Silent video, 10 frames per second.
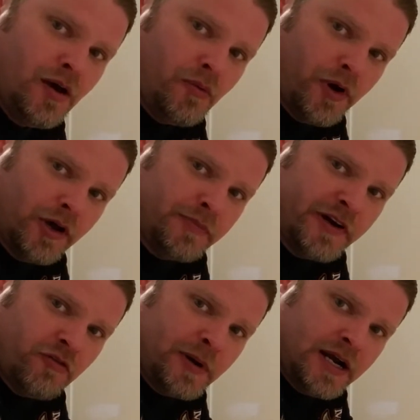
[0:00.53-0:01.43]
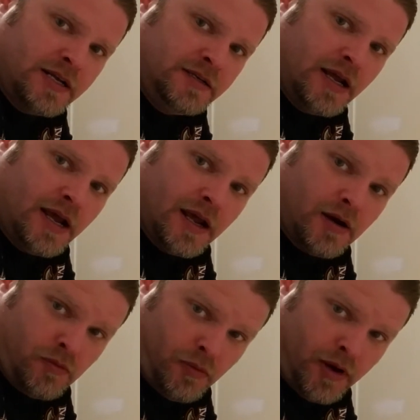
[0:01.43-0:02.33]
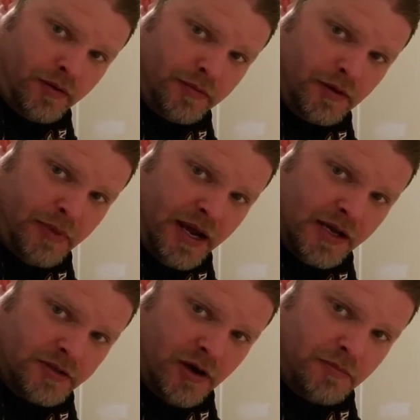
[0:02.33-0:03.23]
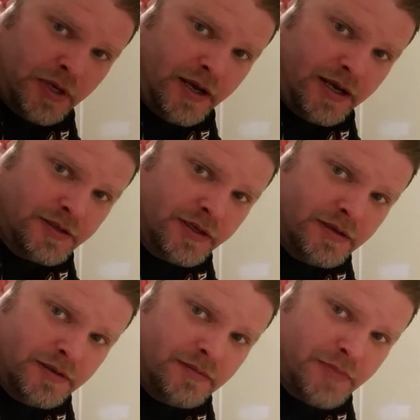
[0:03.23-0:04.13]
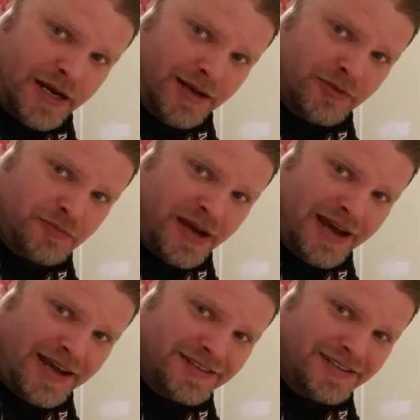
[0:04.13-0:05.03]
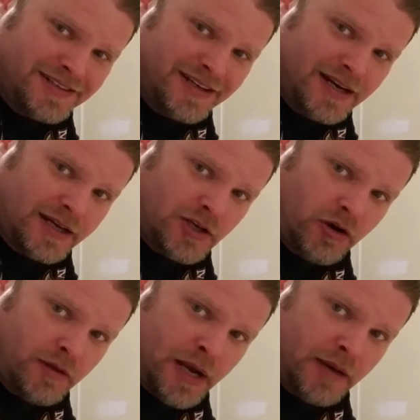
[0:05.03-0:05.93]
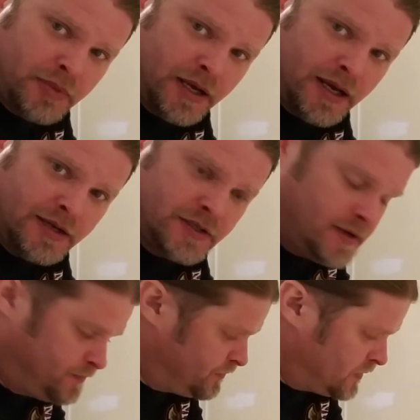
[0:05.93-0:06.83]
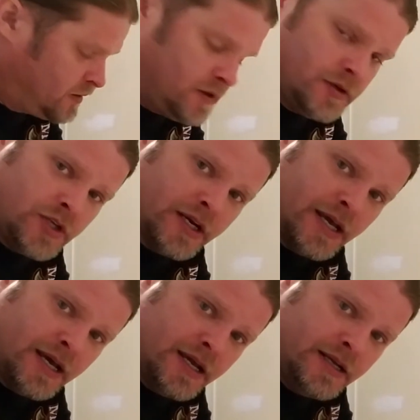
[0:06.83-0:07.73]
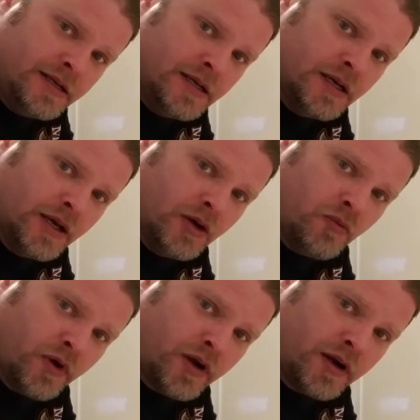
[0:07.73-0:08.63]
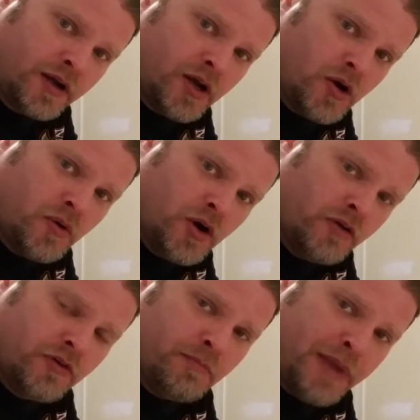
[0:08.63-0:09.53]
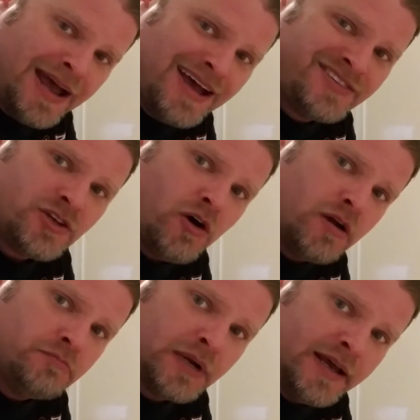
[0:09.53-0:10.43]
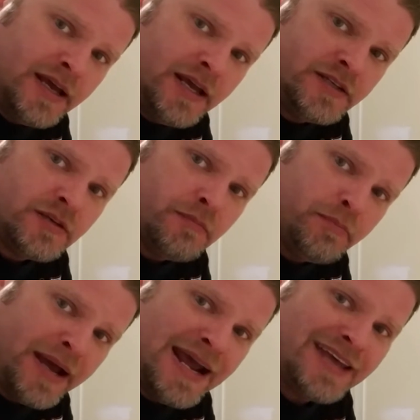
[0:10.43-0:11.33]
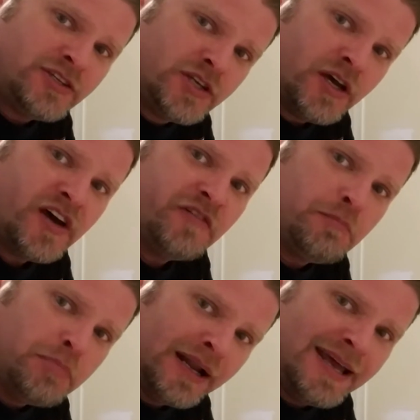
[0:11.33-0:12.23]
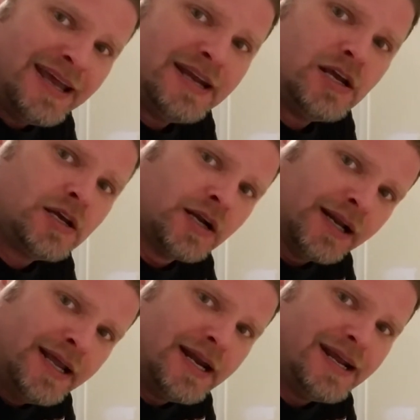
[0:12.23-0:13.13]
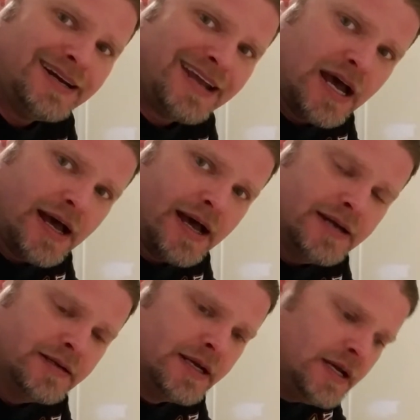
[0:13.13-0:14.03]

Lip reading: What up, everybody, and welcome to Baz on Blades. My name is Baz, and I talk about blades. Today, we're going to go over Baz on Blades bathtub blade cleaning guide.